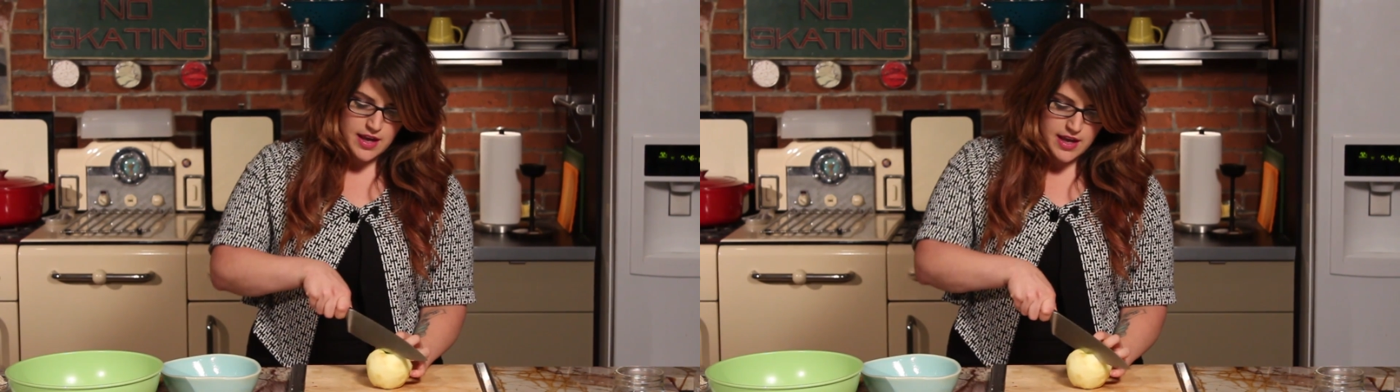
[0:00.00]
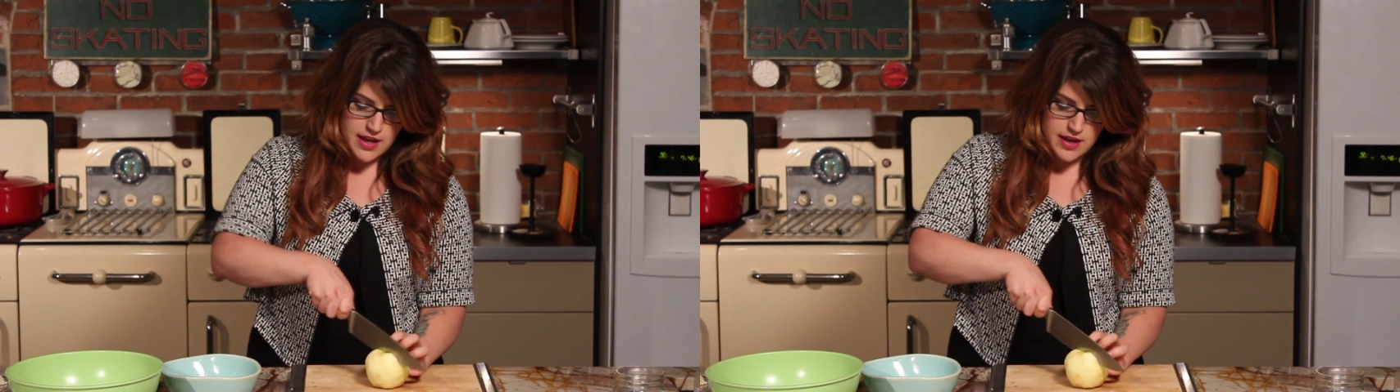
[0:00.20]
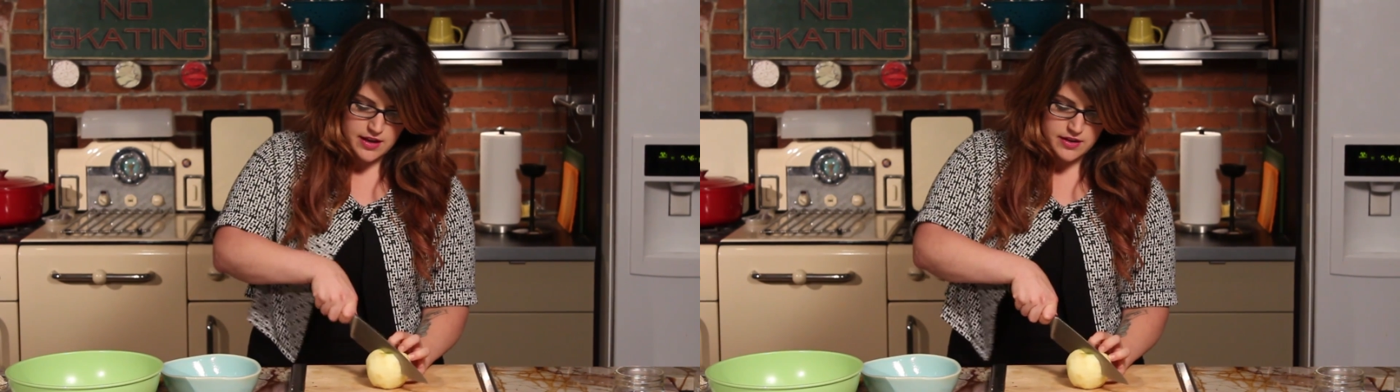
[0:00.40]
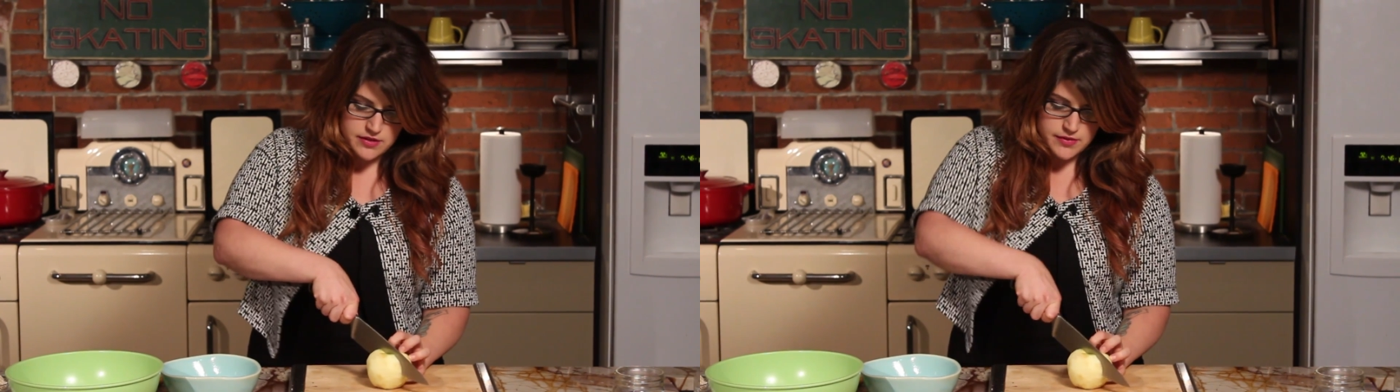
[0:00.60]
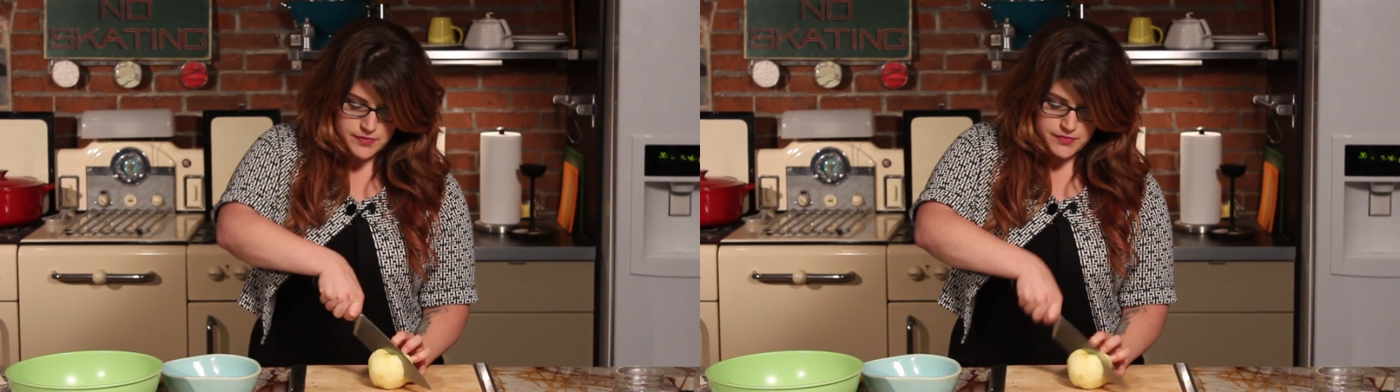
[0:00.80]

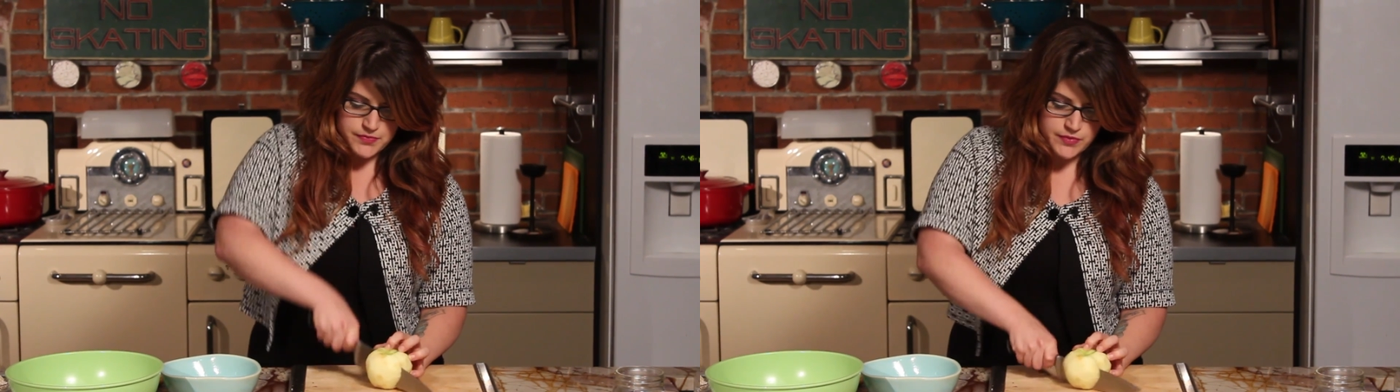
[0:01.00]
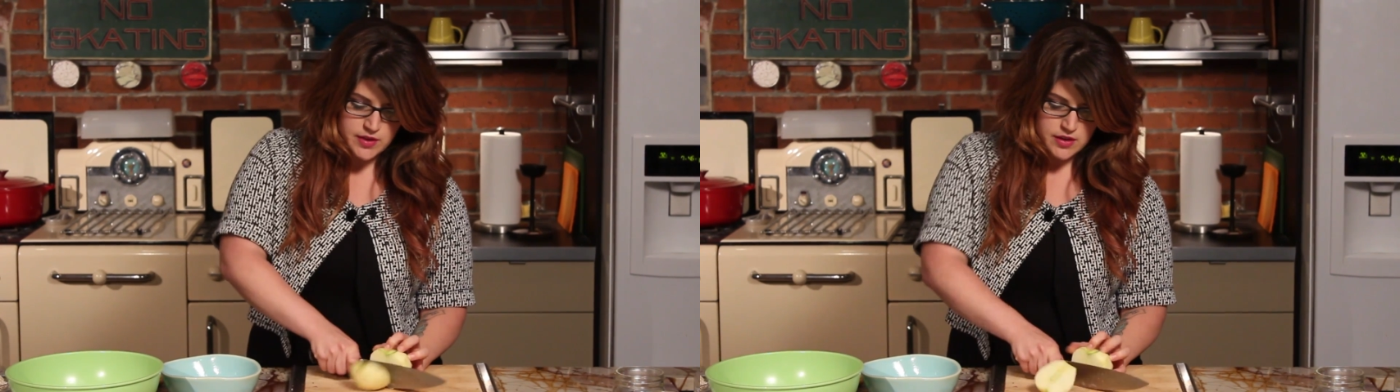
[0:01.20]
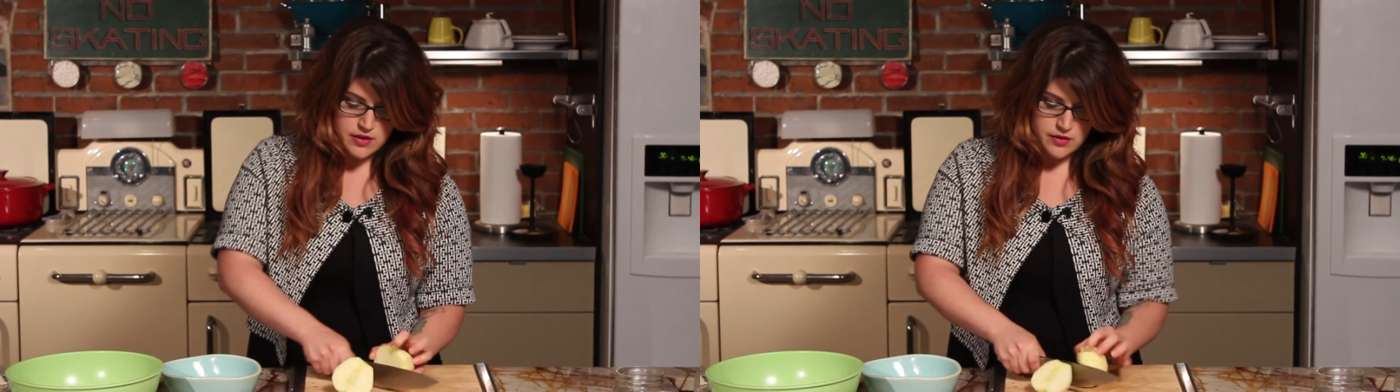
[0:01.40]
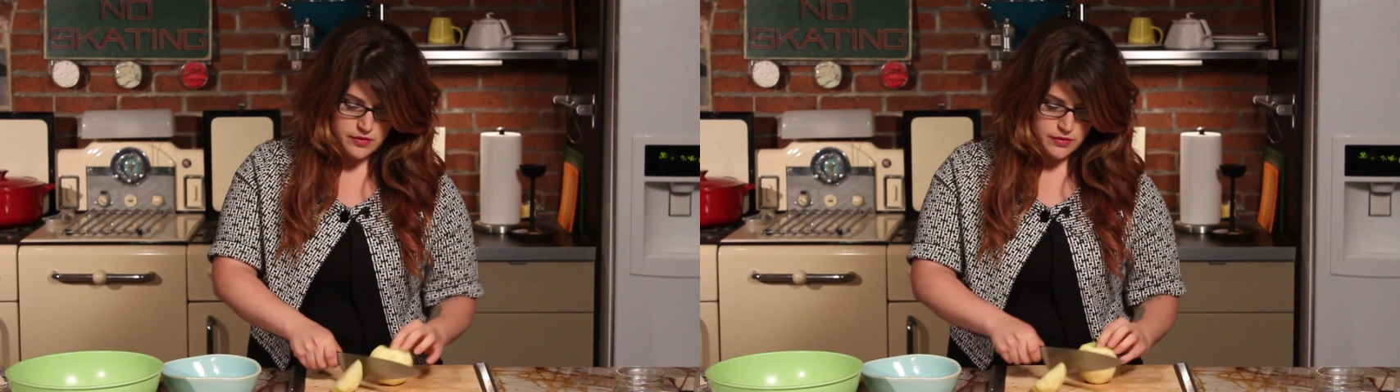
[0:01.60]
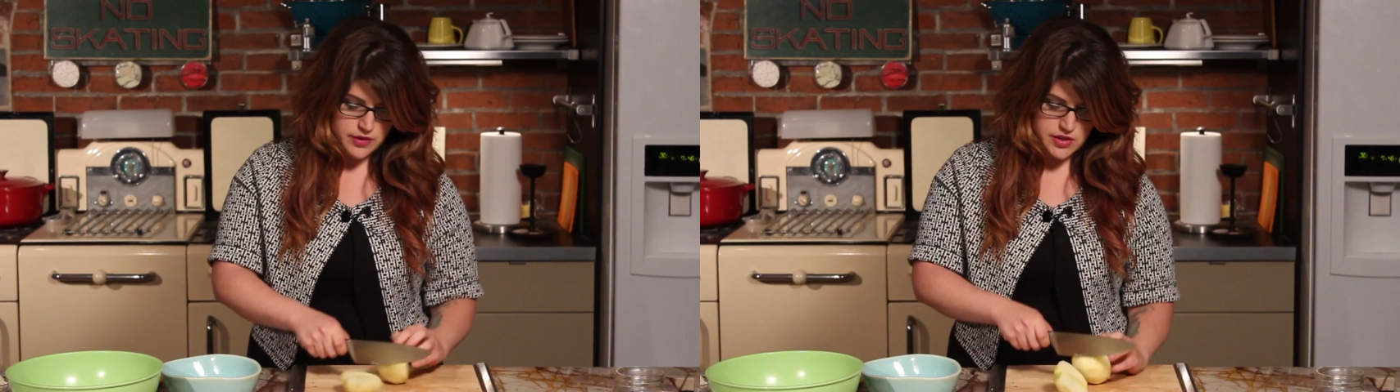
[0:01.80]
and
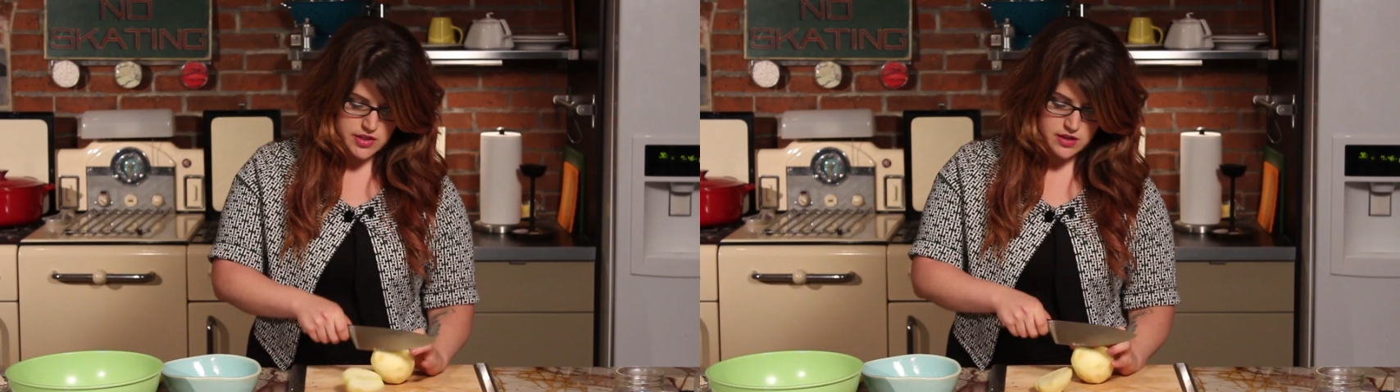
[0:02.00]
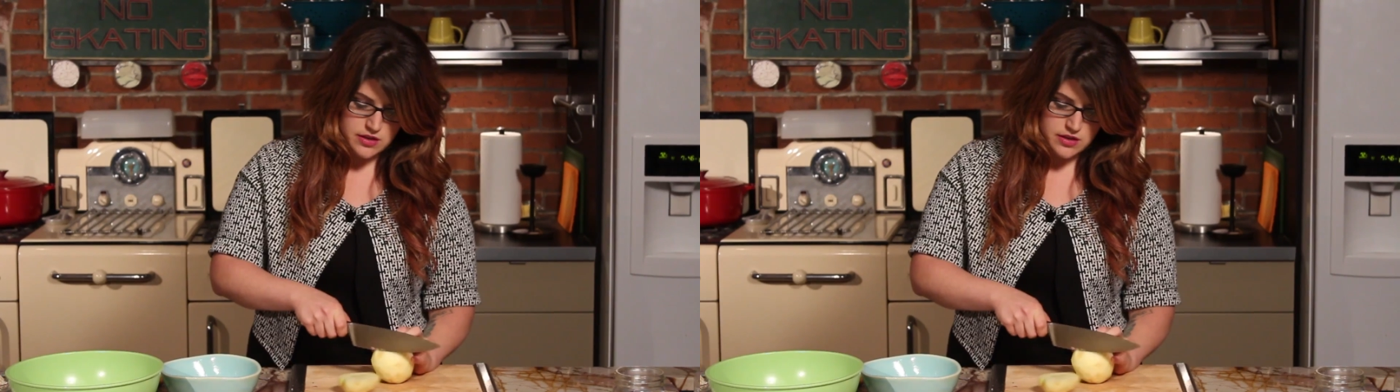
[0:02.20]
we're just